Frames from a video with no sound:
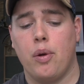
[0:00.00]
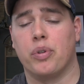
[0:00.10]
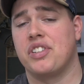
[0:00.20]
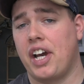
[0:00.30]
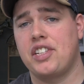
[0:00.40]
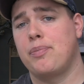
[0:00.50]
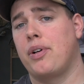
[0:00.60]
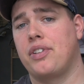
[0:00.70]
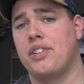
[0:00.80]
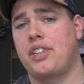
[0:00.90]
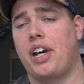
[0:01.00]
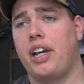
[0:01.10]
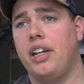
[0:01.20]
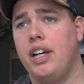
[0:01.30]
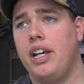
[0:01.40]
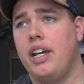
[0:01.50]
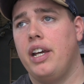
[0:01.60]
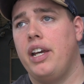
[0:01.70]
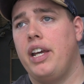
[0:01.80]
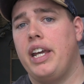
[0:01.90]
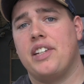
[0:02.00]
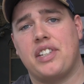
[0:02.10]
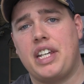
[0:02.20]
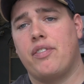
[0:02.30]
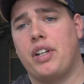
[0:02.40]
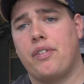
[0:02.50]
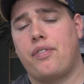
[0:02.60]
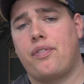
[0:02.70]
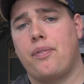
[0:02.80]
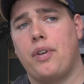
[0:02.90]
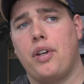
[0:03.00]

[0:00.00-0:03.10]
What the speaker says: What's nice about this guy is even if